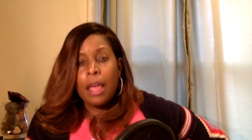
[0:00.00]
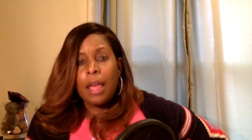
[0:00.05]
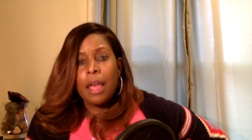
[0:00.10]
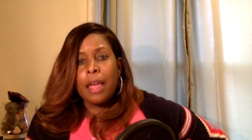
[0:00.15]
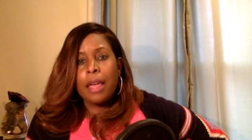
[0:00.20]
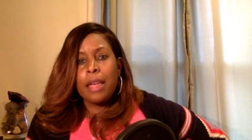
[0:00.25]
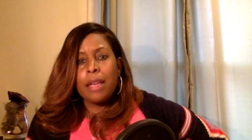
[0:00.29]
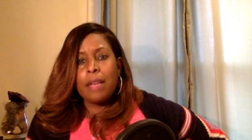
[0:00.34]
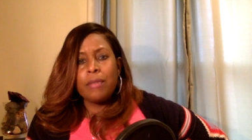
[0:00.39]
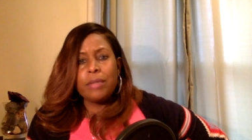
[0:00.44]

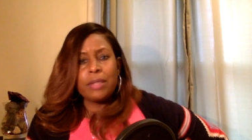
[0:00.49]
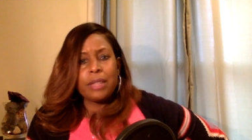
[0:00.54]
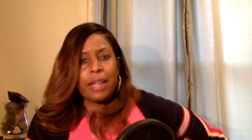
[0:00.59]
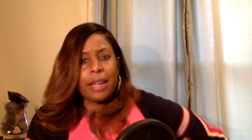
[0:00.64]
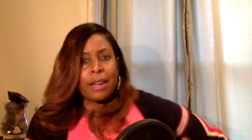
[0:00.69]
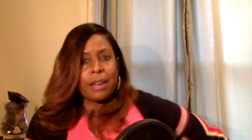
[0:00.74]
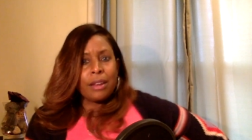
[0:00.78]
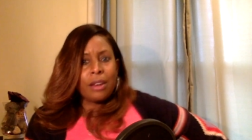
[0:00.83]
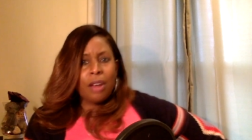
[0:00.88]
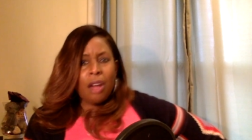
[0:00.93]
And he was
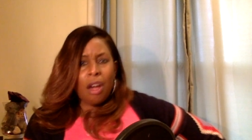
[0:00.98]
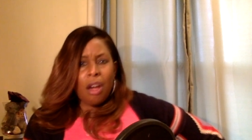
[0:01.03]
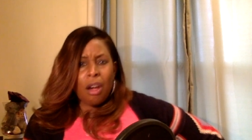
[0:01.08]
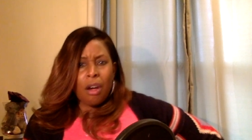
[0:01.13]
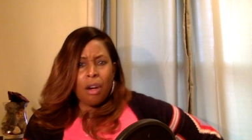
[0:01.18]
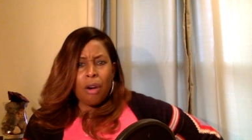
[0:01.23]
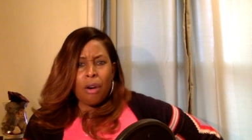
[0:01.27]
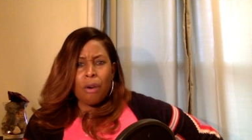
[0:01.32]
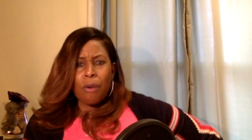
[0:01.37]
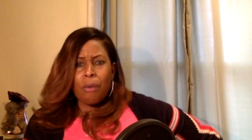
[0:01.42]
like,
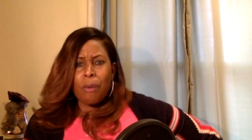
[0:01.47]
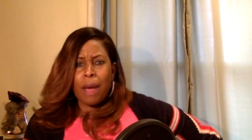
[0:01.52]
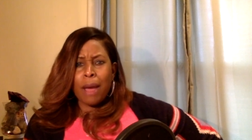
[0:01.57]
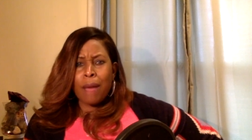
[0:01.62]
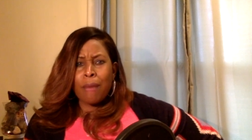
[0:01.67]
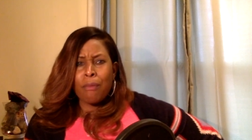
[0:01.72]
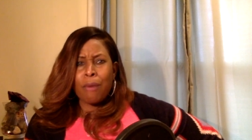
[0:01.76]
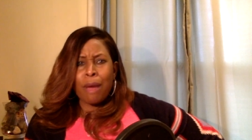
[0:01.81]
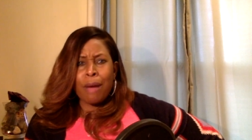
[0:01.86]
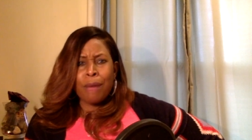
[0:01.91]
no, why
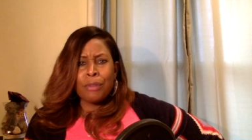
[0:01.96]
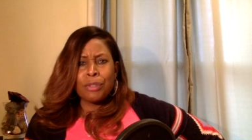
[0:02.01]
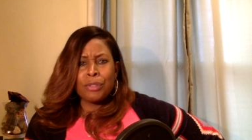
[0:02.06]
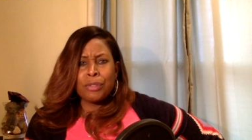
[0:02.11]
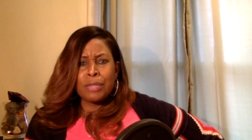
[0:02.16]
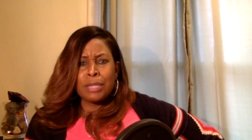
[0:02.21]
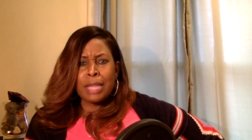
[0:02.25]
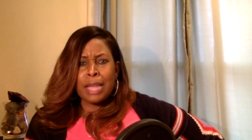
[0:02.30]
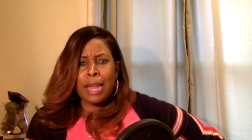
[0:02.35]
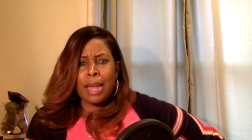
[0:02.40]
would you
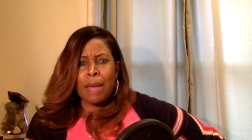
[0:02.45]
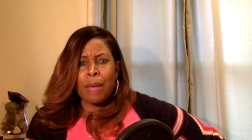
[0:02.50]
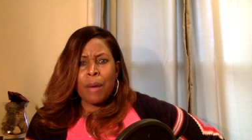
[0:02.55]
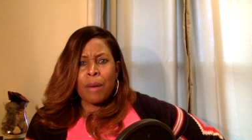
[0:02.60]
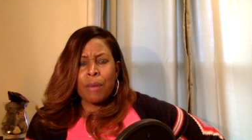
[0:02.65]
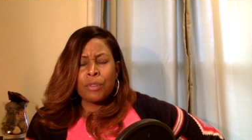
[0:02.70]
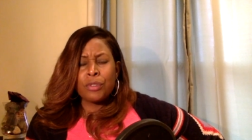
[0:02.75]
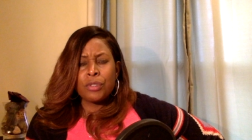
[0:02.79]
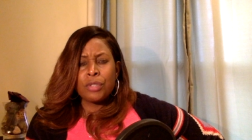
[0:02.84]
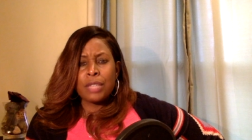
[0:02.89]
say that? Why
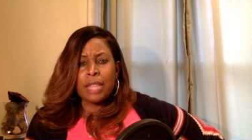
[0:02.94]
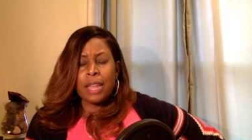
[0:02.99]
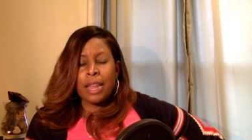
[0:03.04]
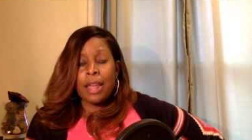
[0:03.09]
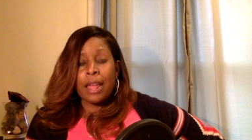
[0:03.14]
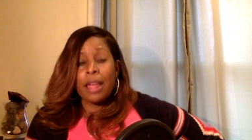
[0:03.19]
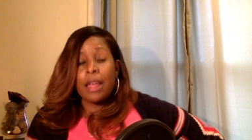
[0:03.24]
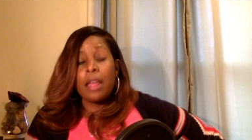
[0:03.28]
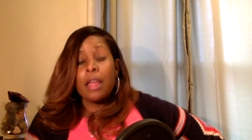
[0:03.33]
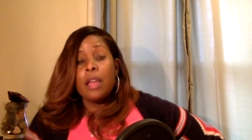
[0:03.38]
would you say
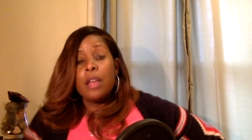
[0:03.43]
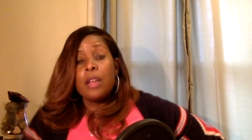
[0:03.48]
that?